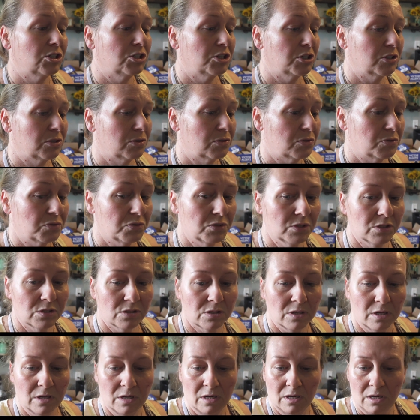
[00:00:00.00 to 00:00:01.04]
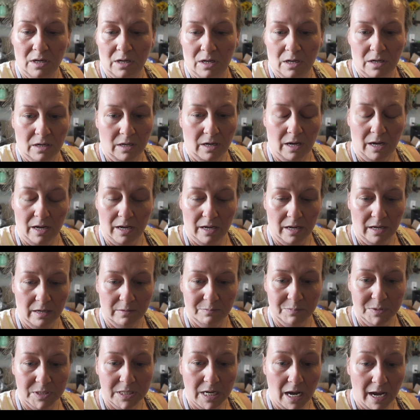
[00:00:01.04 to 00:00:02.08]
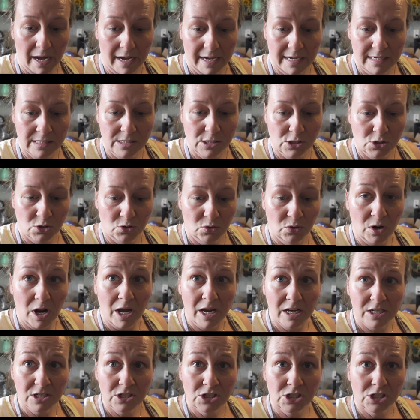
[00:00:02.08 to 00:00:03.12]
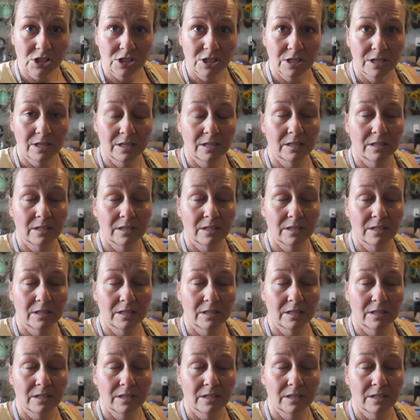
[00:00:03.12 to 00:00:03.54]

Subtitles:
juice, diced, crushed,